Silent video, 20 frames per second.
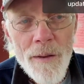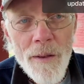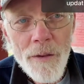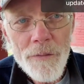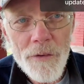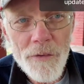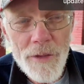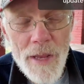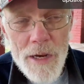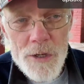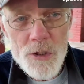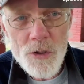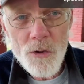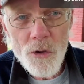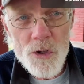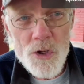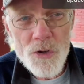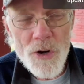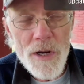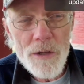the National
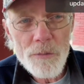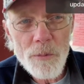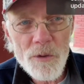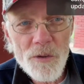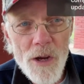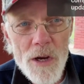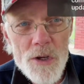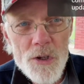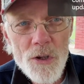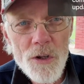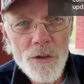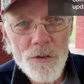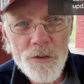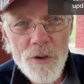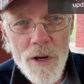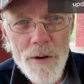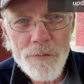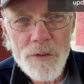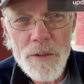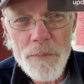Transportation and
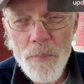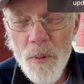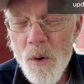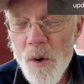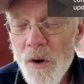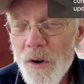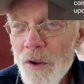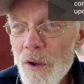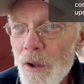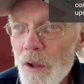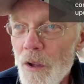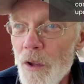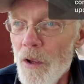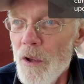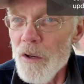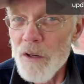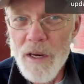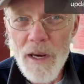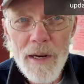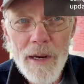Safety Board,
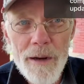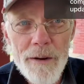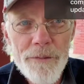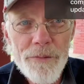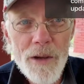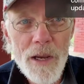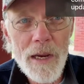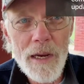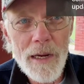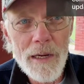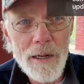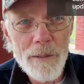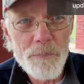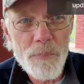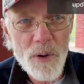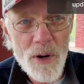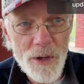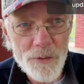gave a press